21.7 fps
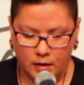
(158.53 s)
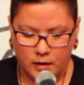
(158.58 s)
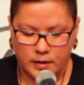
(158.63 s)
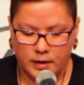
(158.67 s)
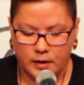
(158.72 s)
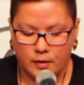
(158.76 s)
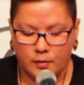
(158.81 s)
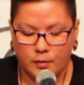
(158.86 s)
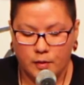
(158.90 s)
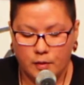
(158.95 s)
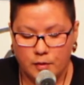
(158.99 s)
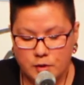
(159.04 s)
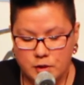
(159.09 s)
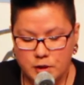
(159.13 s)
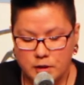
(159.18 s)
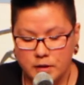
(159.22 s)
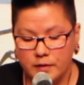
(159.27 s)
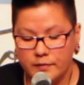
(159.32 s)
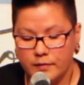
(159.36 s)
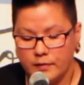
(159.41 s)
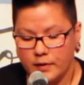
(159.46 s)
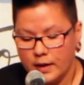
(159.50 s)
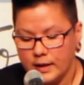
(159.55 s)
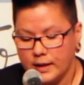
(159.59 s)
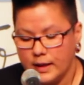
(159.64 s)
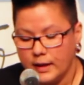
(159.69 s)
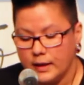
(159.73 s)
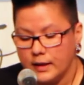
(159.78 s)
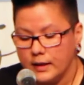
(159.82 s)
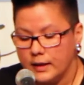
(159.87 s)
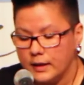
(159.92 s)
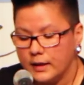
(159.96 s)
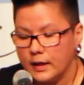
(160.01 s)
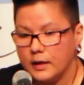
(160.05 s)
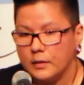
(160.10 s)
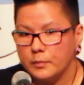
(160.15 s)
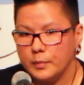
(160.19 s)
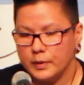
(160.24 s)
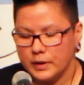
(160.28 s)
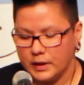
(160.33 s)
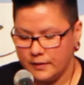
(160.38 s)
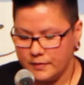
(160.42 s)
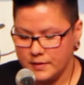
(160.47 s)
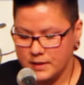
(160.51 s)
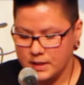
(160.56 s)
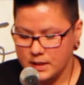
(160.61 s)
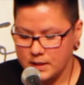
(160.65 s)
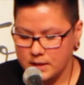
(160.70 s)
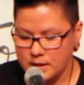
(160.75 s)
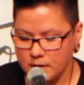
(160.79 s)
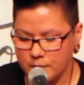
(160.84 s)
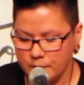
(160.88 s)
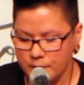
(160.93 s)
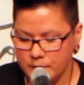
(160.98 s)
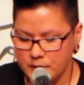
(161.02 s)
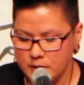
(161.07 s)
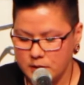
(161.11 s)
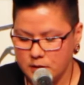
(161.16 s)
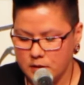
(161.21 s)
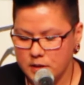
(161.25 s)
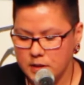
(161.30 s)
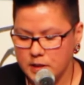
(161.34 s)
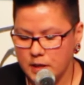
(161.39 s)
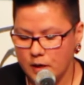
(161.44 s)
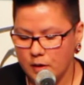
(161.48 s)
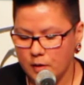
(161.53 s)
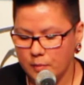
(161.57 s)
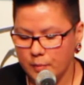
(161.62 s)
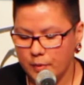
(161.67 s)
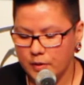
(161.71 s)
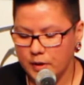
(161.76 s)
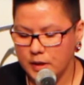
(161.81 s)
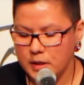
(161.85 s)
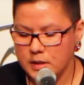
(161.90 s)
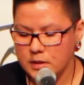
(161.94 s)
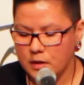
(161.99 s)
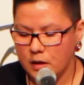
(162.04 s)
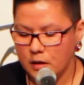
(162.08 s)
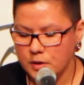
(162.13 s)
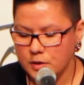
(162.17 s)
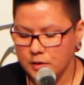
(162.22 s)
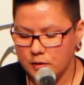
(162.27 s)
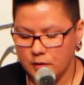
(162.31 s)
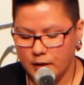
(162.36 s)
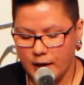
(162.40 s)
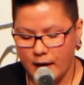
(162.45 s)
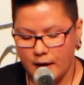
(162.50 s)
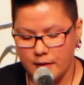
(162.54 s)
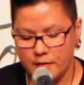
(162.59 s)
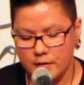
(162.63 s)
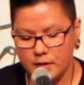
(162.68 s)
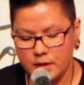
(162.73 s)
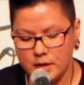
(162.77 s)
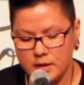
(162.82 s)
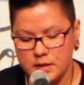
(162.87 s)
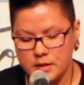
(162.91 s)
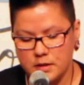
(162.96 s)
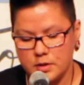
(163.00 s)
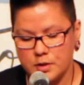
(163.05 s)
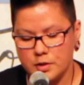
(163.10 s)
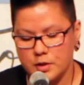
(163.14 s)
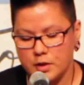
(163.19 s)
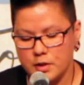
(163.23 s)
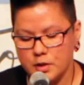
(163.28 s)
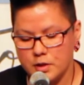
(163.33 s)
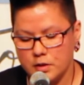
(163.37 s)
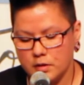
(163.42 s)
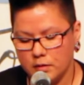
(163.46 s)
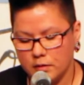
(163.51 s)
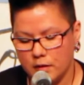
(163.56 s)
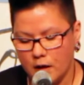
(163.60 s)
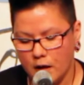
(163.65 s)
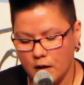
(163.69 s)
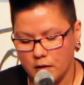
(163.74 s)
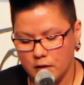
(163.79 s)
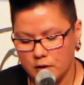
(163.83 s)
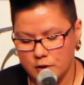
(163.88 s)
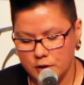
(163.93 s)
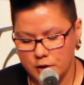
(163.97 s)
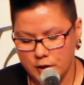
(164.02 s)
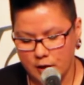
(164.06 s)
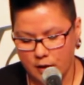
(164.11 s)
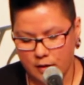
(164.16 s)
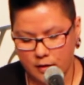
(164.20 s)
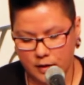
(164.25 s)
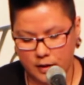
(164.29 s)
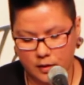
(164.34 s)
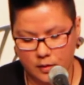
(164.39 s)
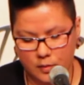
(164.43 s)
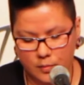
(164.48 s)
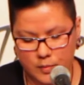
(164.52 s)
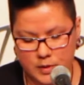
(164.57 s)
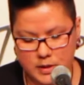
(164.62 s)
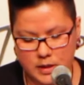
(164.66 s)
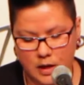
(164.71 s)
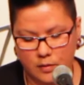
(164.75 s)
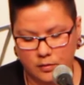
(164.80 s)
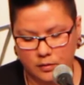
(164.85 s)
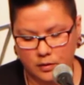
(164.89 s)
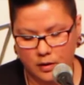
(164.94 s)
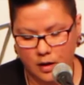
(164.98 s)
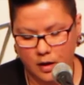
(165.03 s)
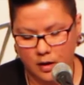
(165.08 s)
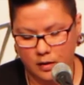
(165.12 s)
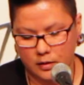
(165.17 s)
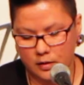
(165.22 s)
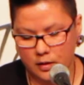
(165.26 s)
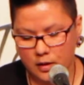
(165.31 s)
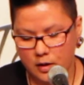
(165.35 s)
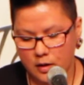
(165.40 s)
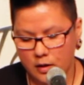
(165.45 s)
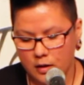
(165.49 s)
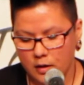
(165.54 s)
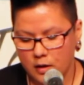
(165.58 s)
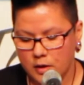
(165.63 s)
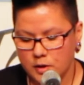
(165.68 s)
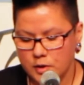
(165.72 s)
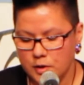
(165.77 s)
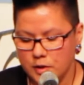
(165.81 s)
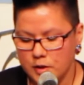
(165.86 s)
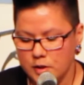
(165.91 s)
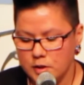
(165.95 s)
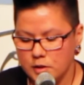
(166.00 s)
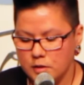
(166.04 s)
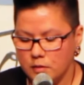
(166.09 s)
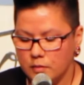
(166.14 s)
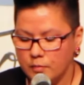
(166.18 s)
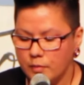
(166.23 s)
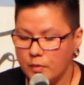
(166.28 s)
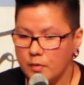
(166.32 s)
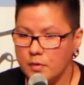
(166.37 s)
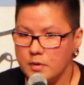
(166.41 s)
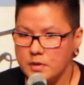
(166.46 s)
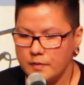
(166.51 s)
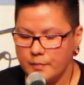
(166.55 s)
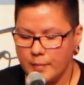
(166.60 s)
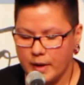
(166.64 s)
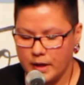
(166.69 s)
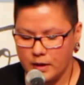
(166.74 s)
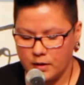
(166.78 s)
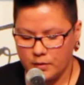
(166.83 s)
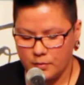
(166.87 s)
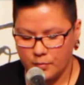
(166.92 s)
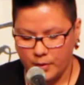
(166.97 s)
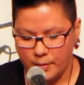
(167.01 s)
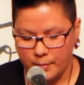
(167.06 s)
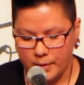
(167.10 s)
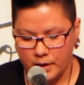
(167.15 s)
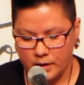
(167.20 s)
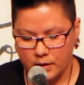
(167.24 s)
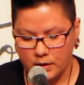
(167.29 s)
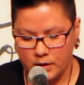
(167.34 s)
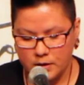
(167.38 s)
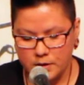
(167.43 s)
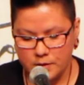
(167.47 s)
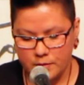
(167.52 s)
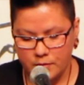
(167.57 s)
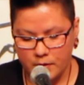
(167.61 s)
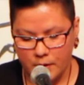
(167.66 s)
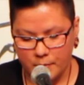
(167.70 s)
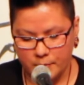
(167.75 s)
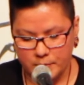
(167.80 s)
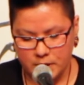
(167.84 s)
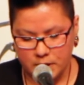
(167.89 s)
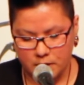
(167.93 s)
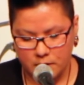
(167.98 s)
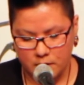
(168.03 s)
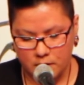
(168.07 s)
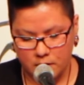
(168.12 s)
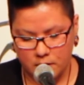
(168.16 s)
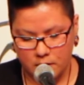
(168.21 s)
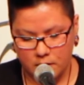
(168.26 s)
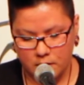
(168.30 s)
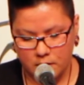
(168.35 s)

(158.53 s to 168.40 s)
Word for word: the erosion of identity and belief systems. Ceremonies, cultural gatherings, and traditional knowledge sharing was outlawed, traditional roles of men and women interrupted.